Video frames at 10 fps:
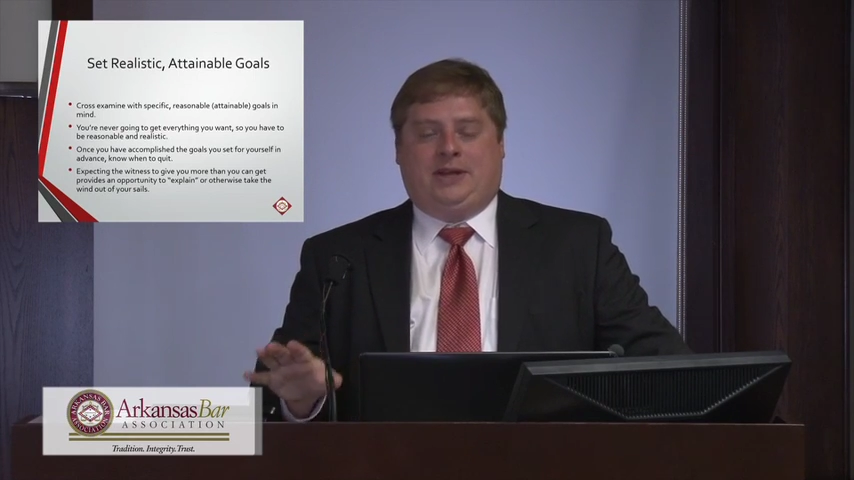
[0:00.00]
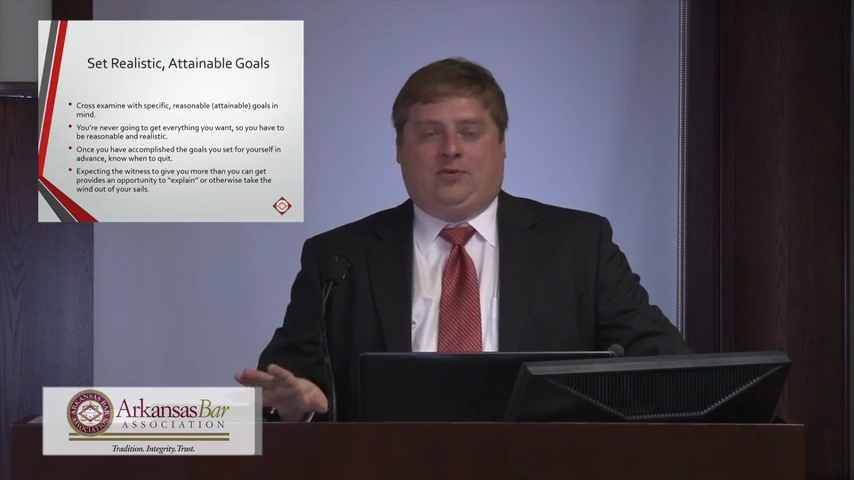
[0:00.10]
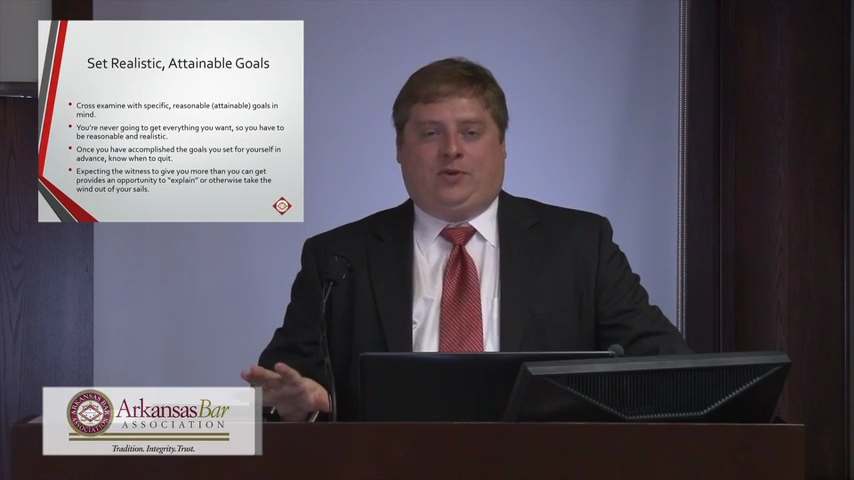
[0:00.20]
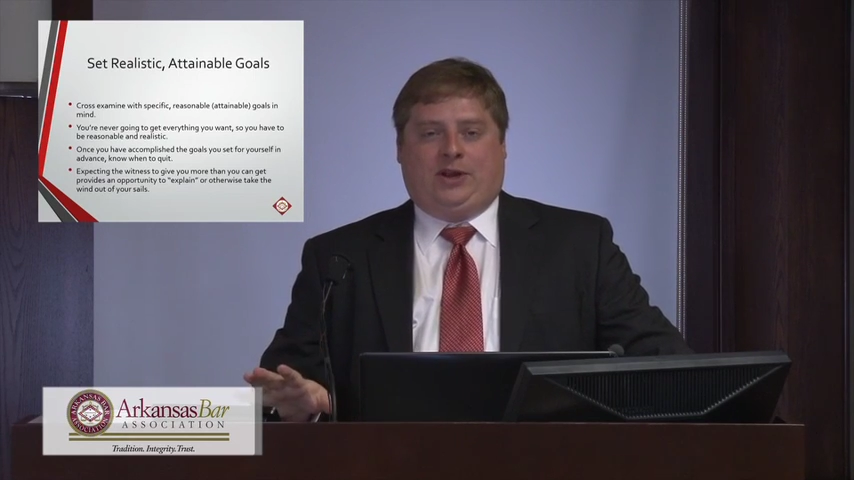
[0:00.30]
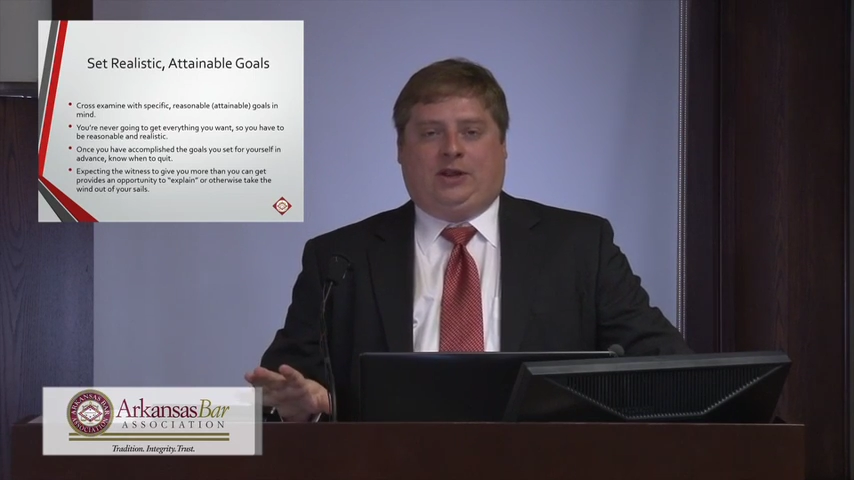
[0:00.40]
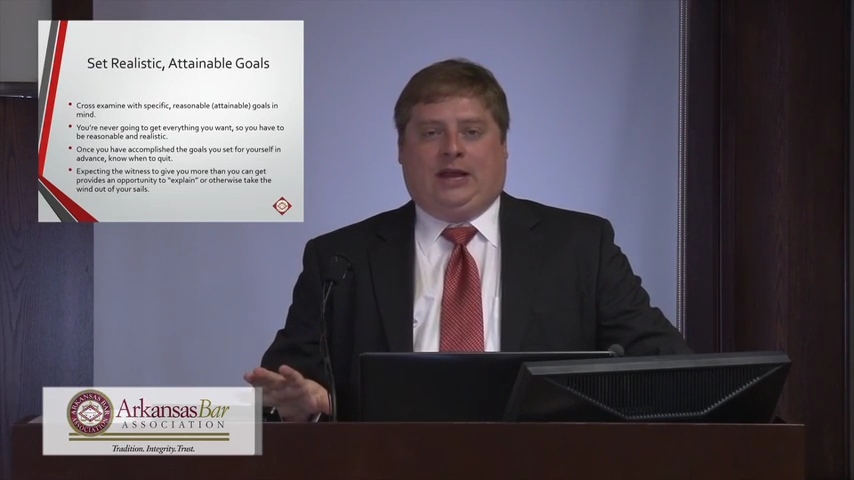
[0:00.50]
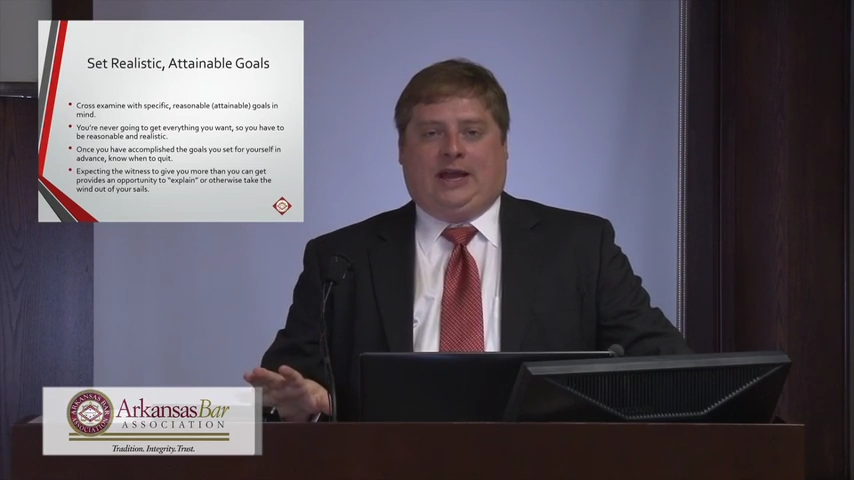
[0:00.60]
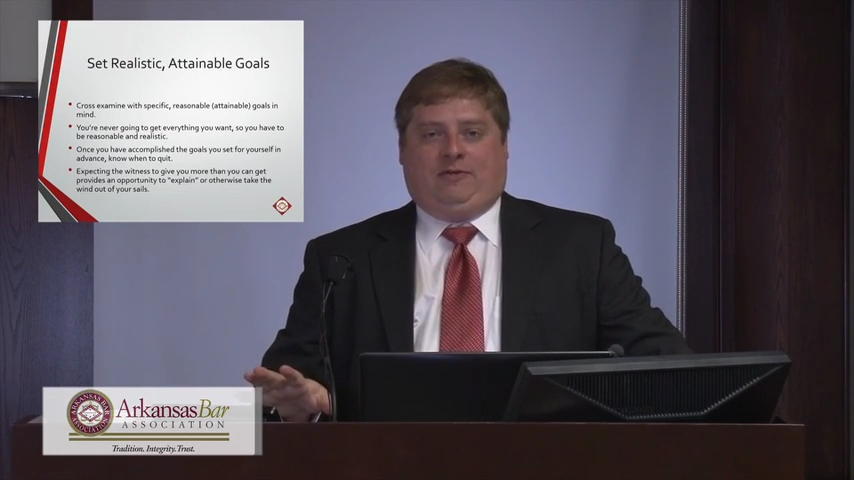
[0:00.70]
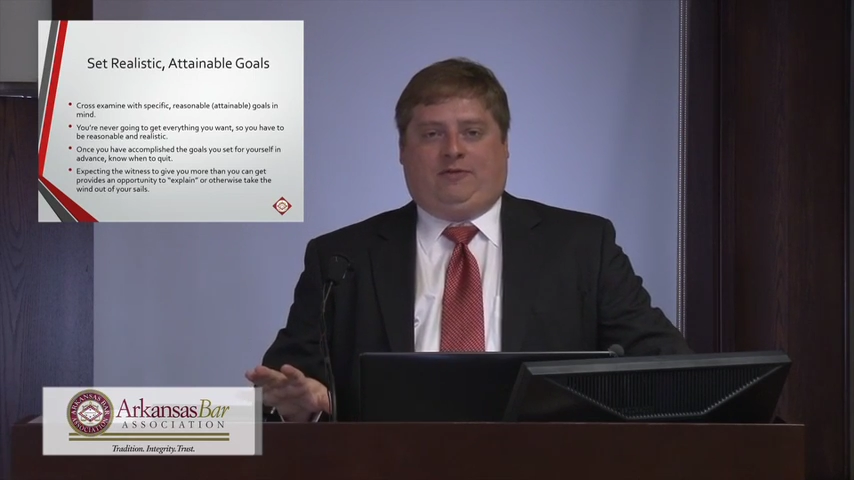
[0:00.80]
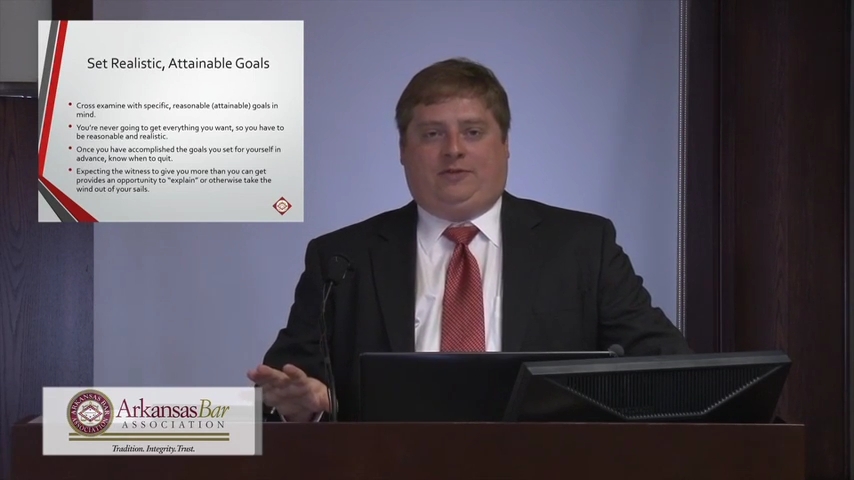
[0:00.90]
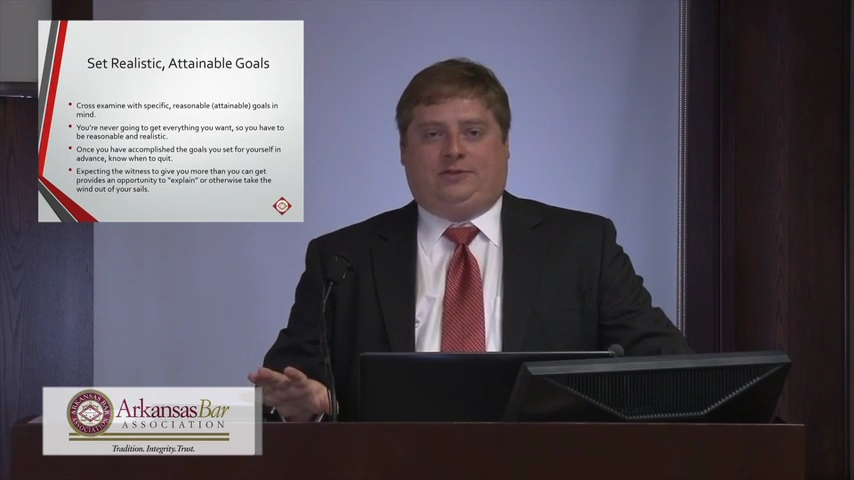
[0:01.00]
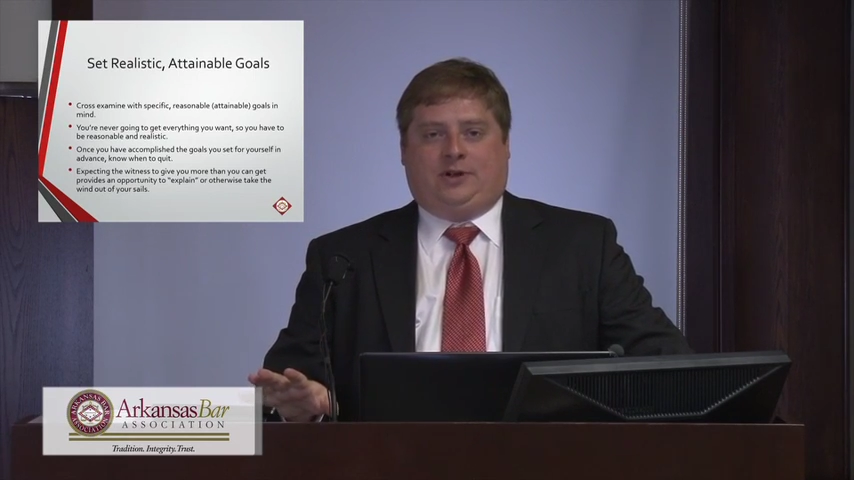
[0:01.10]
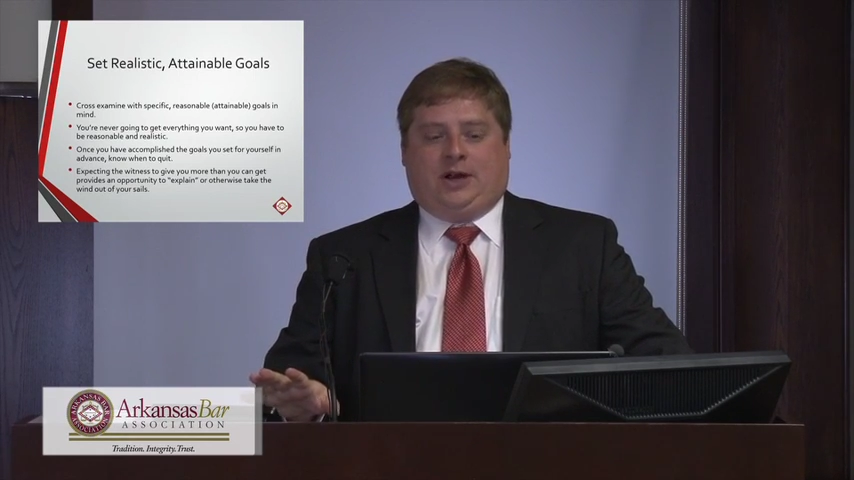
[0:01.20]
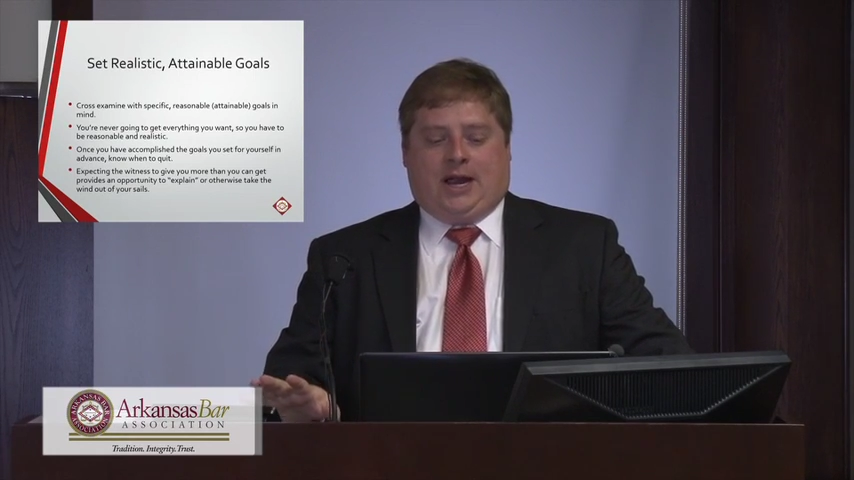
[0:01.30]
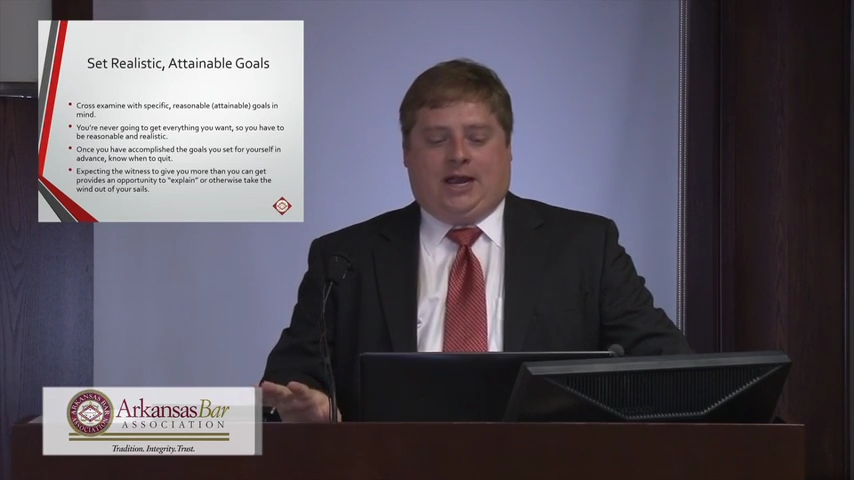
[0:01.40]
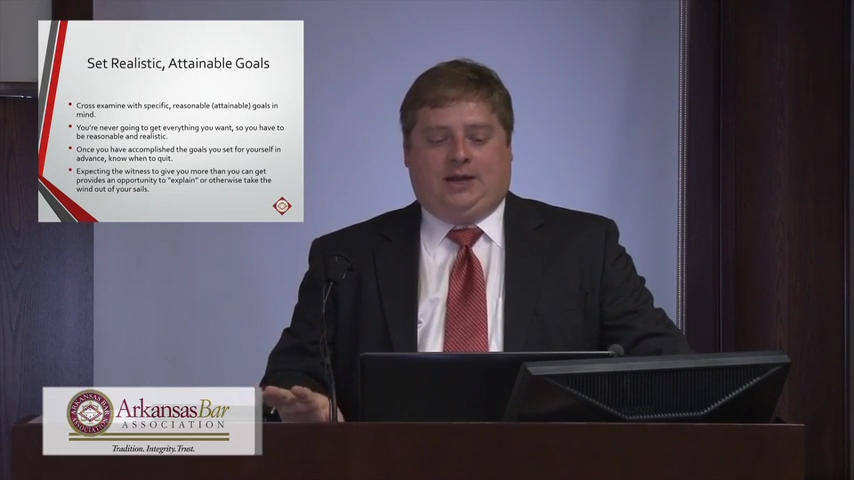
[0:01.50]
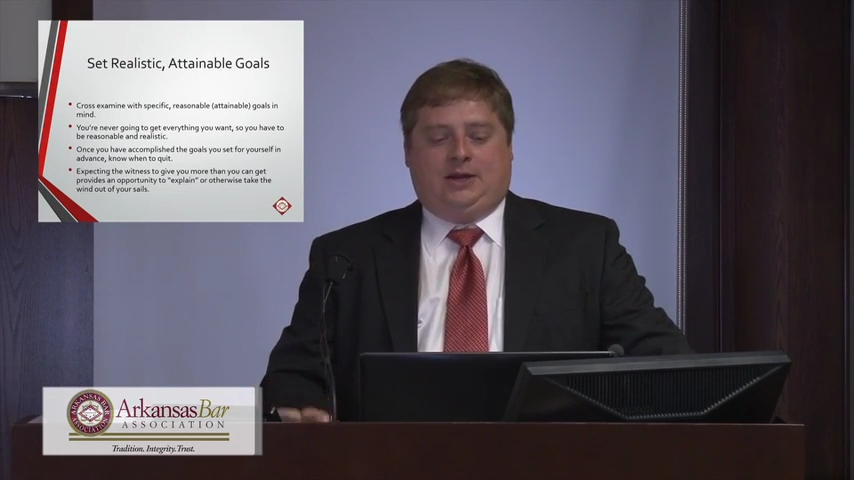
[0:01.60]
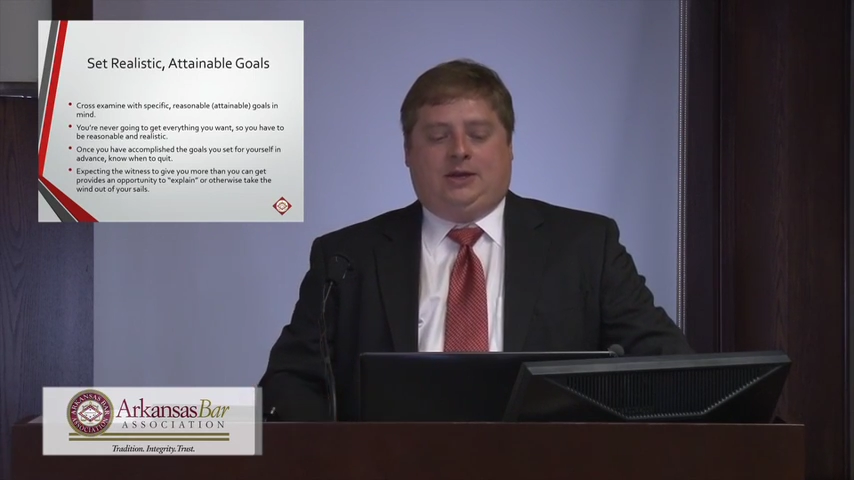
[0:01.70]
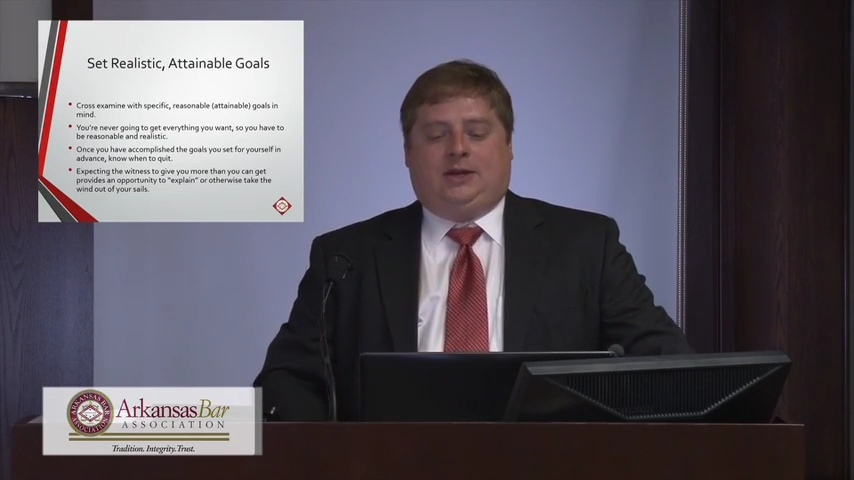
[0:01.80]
in real life. All right?